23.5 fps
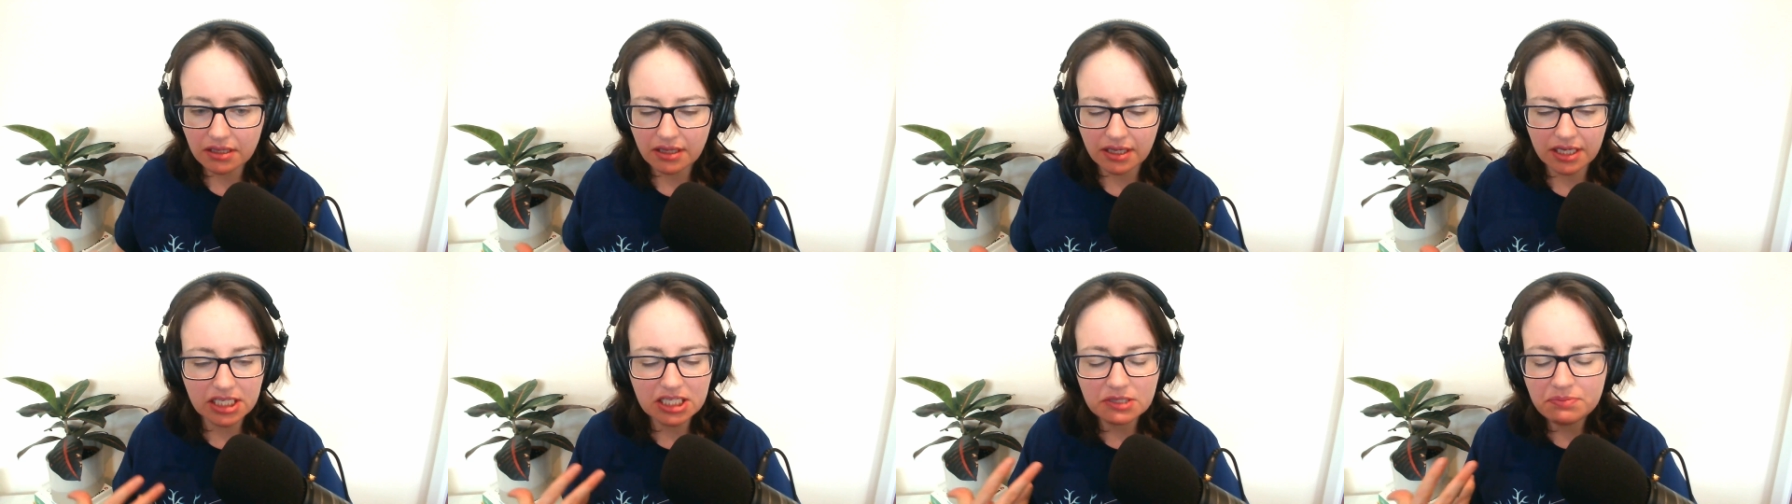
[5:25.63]

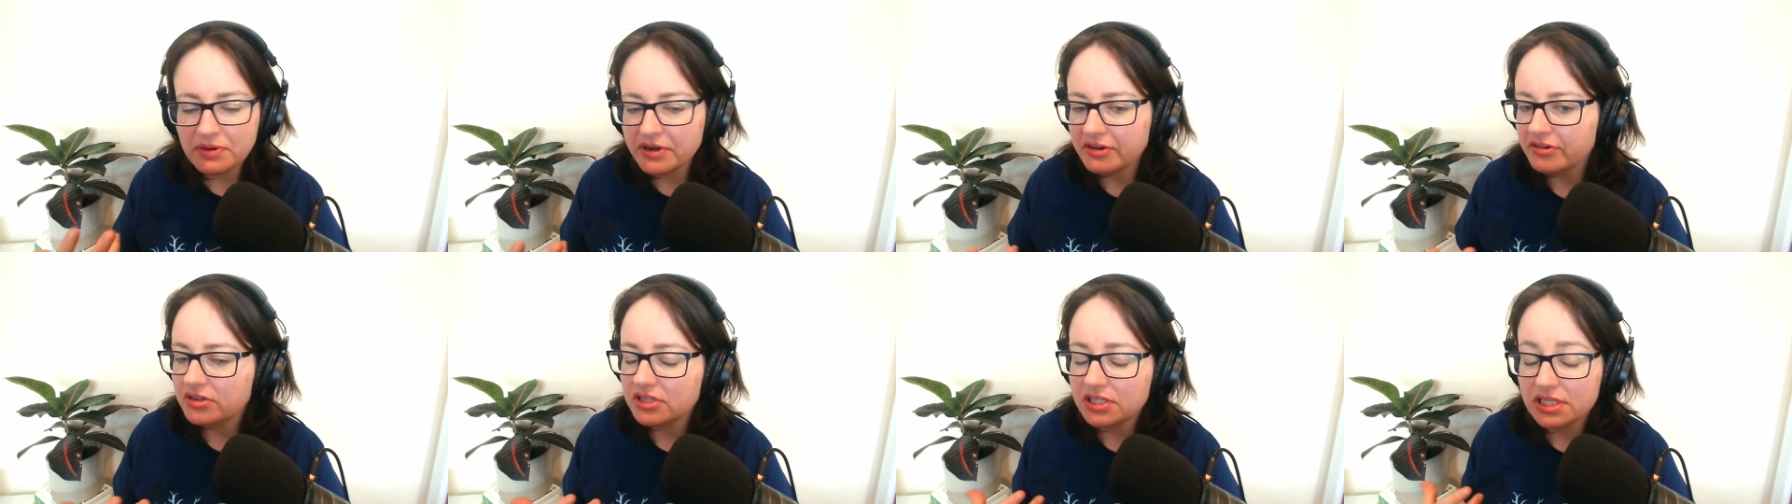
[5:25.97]

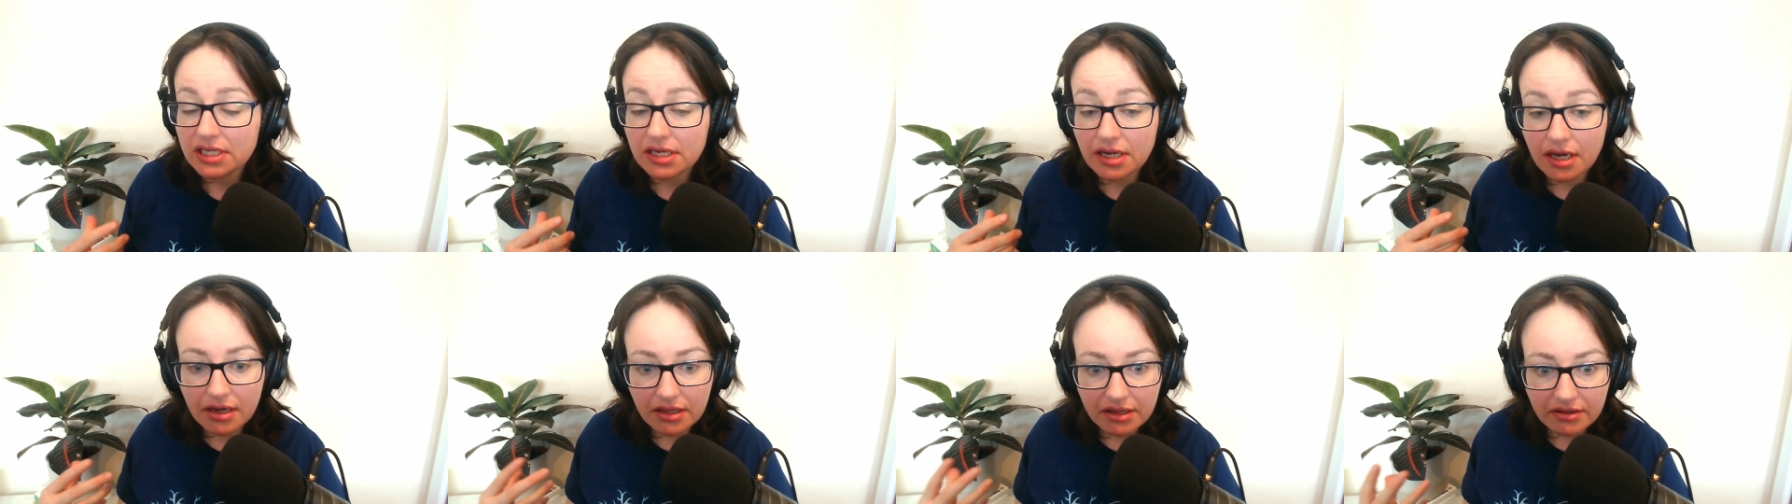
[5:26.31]

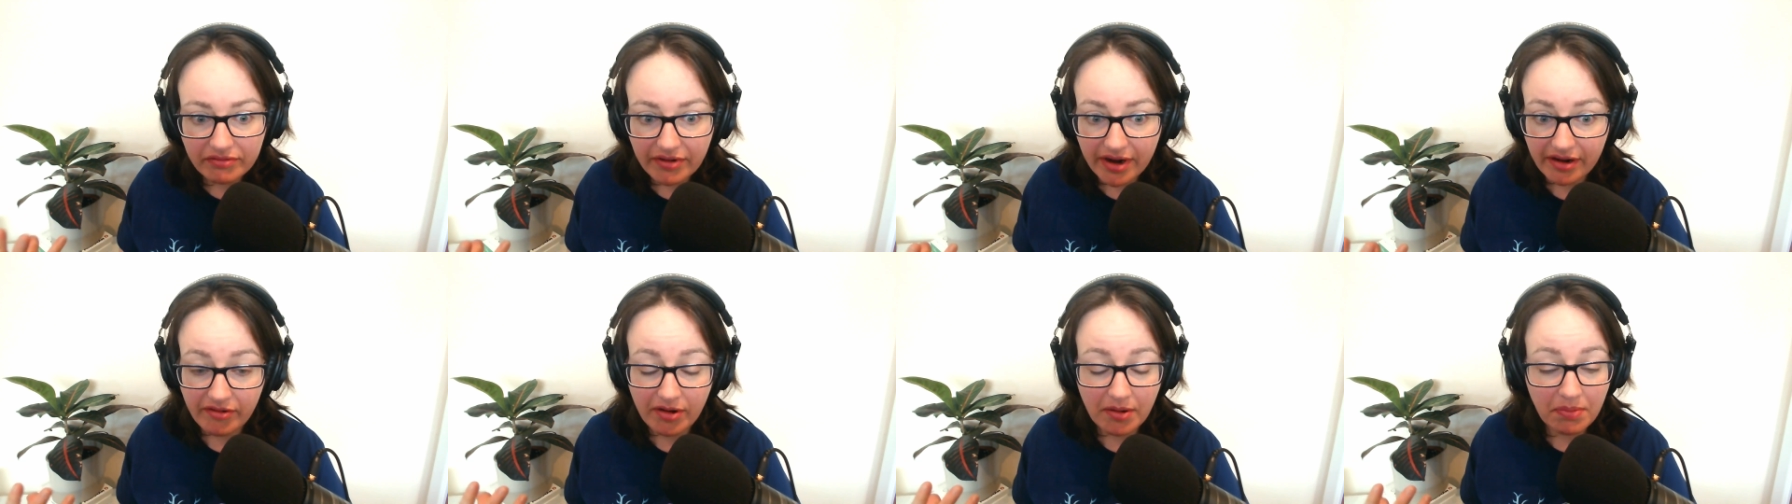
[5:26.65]
experiencing other
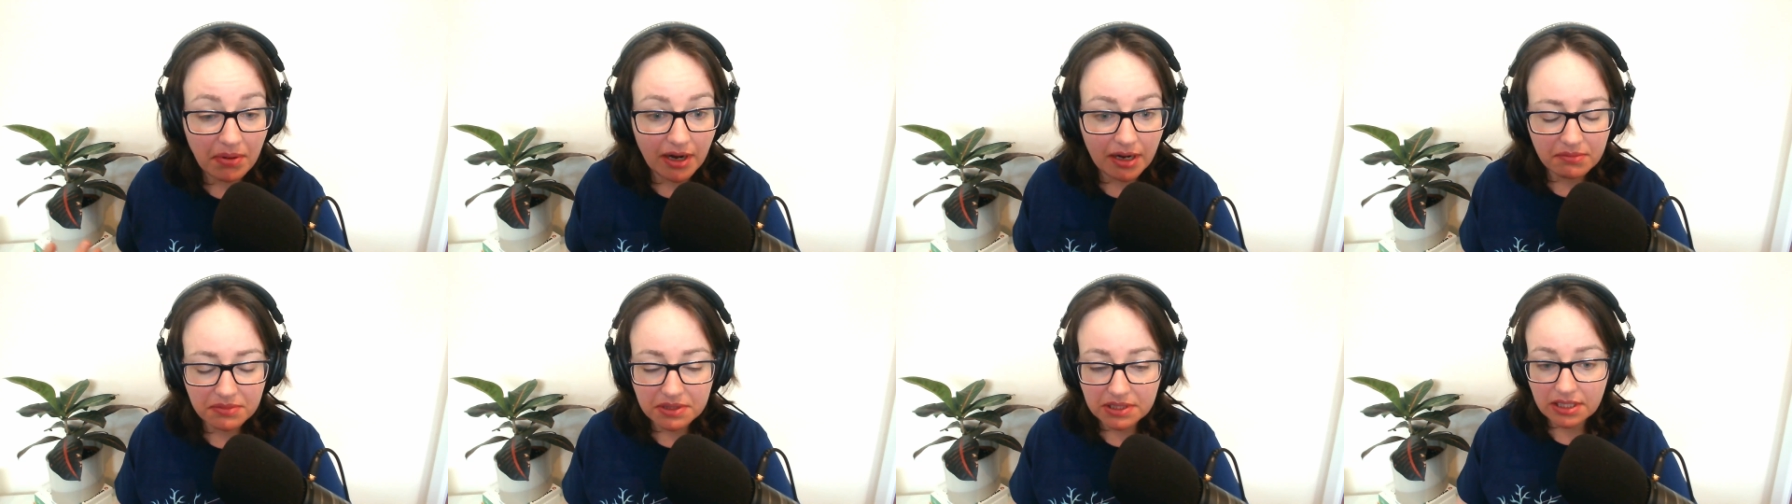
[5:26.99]
rare
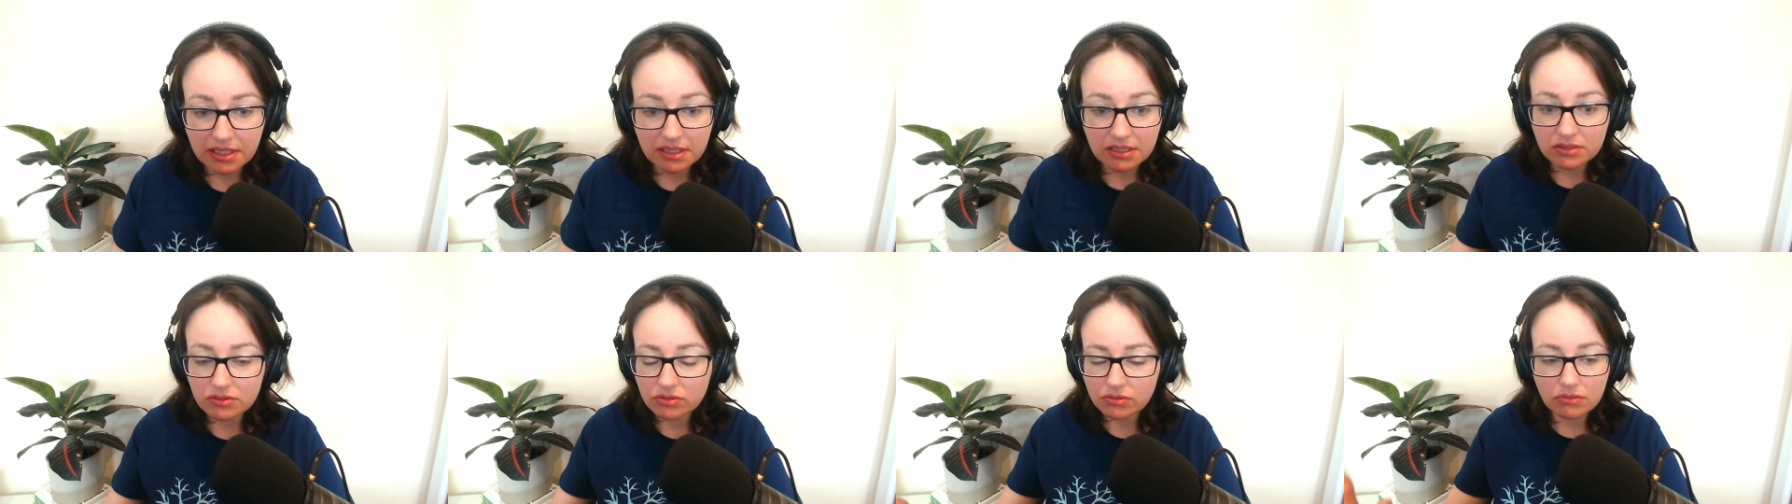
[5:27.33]

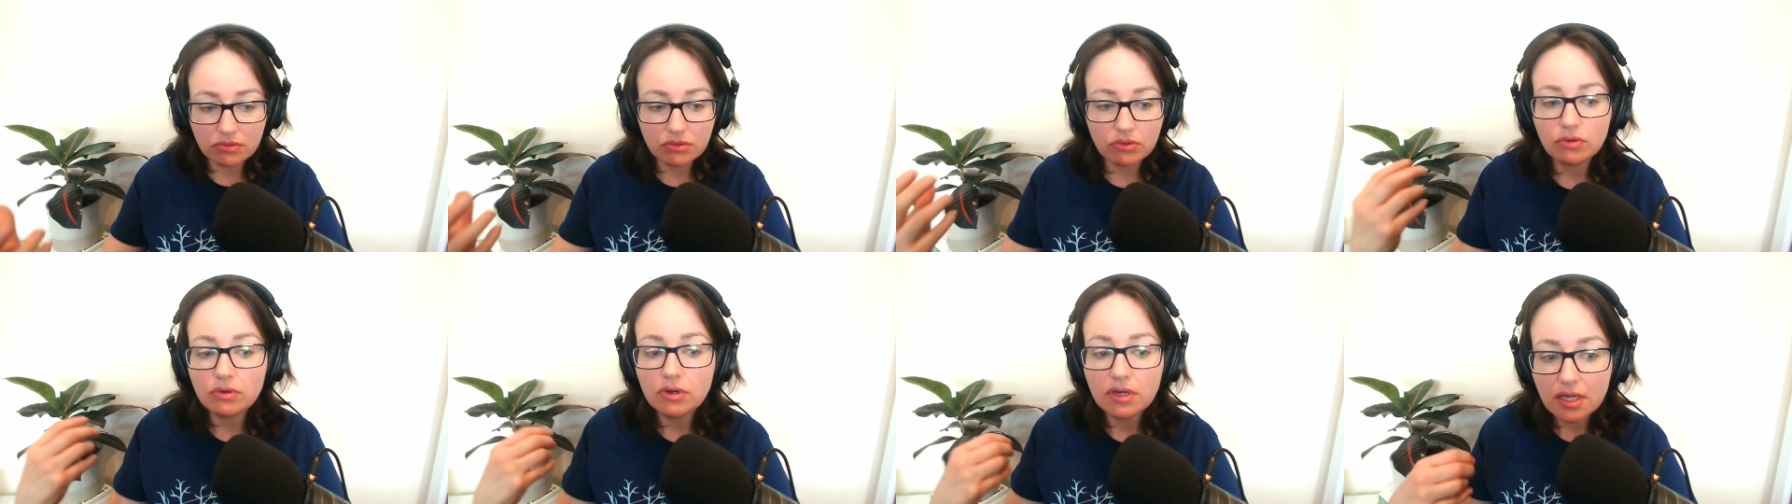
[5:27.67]
epilepsies
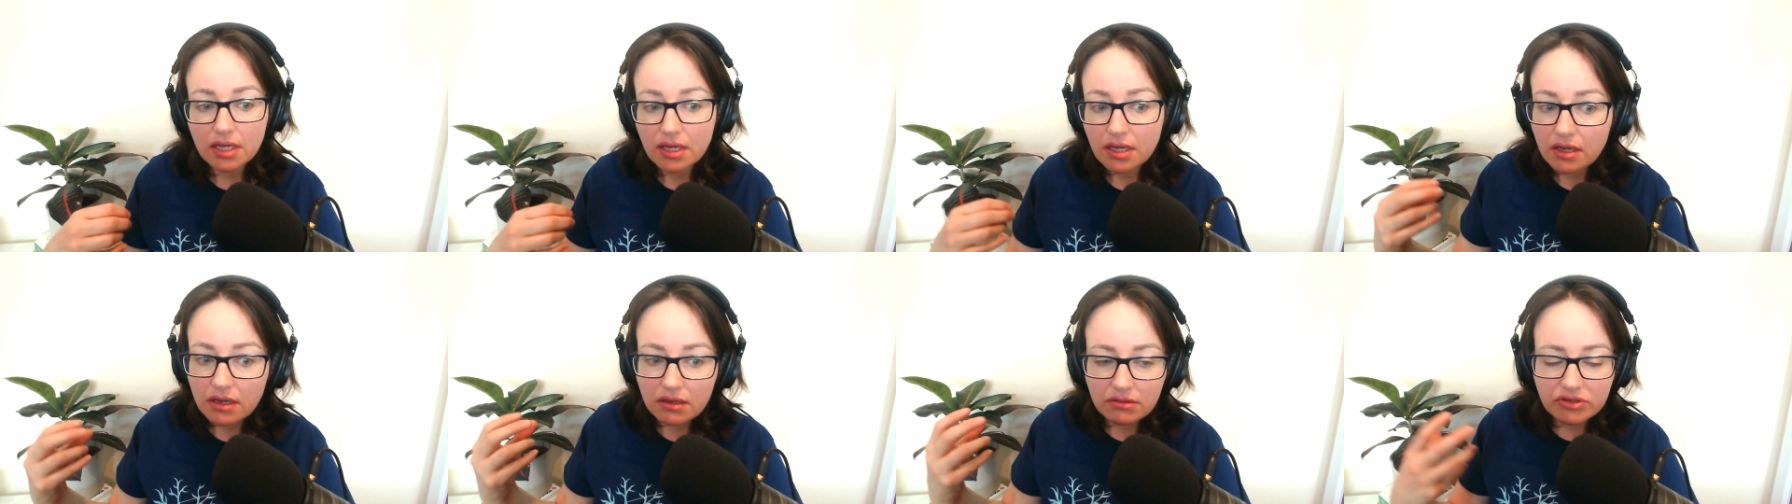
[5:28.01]
or
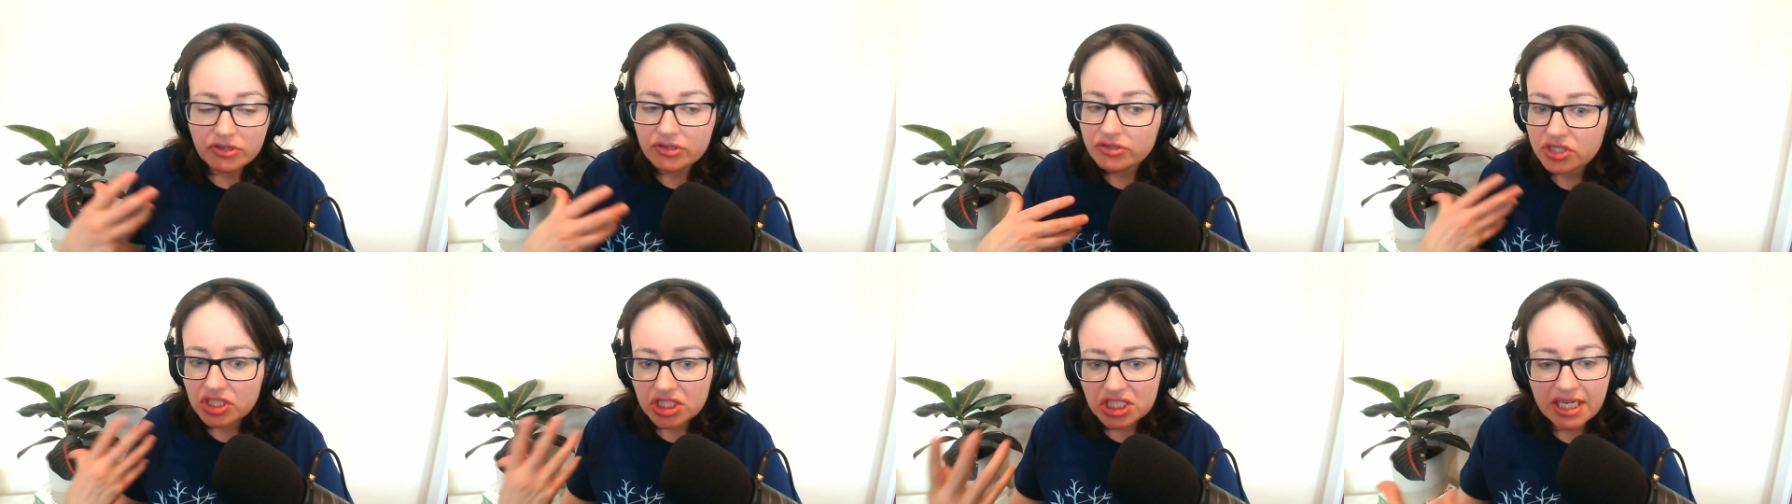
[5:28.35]

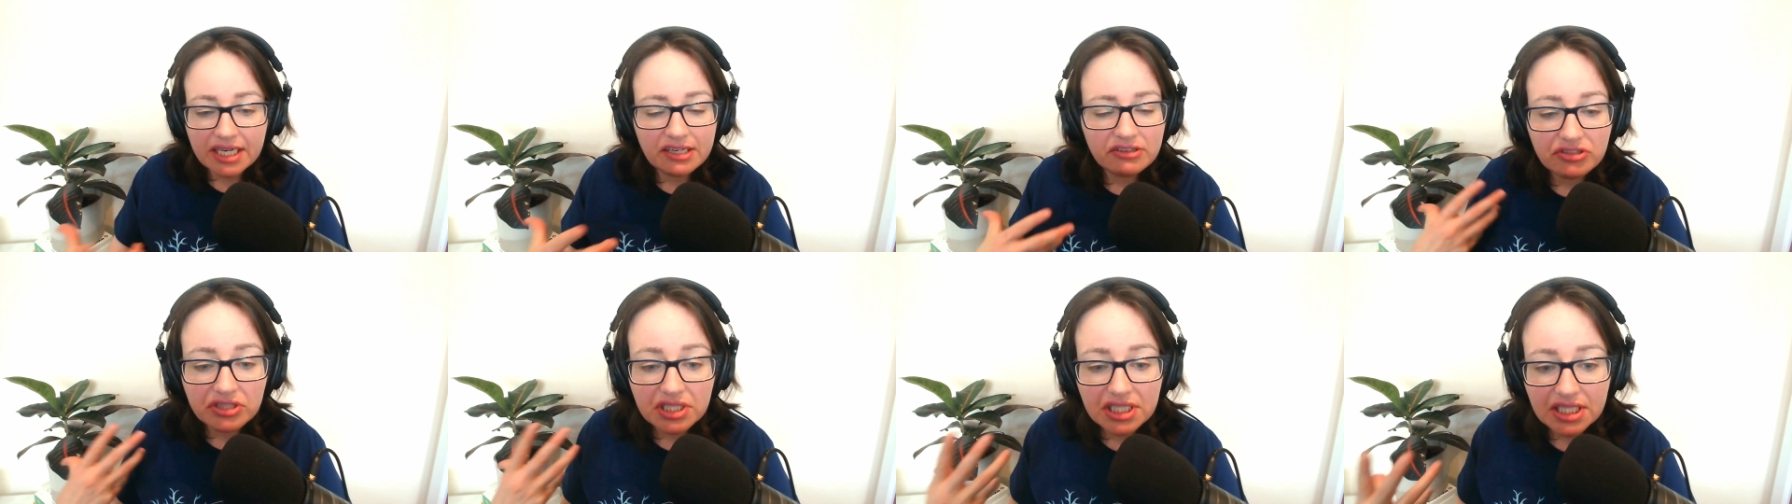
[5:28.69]

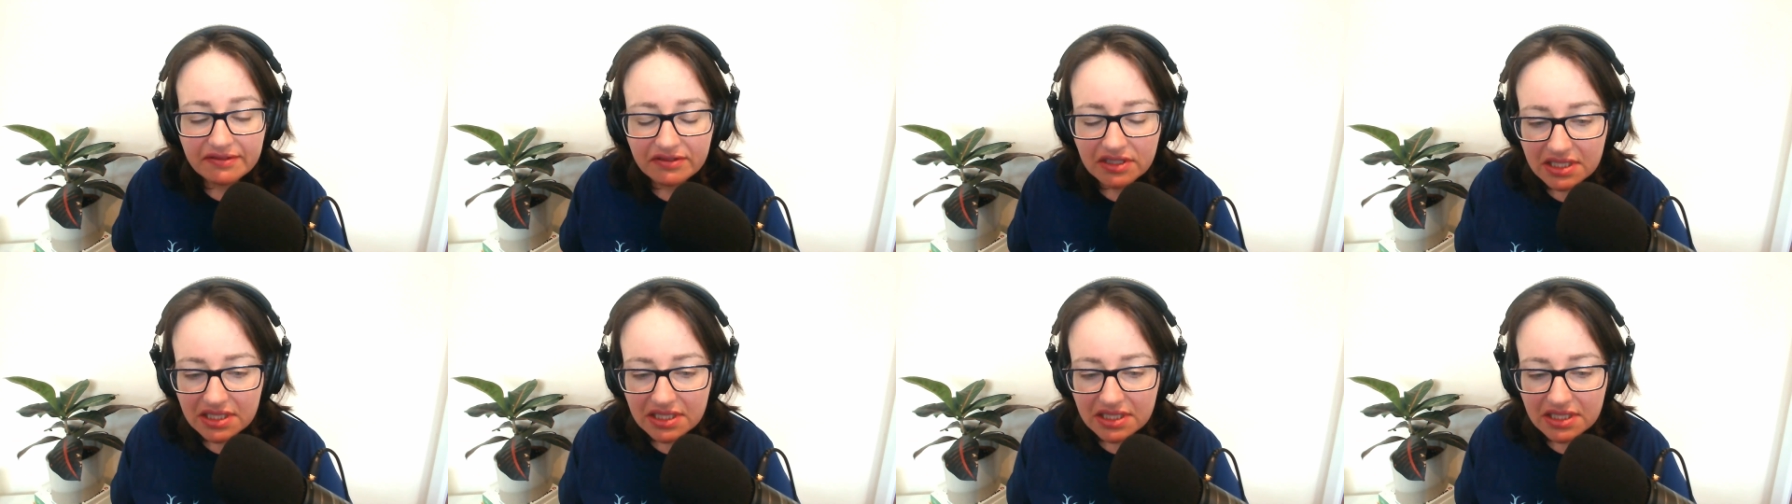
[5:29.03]
neurodegenerative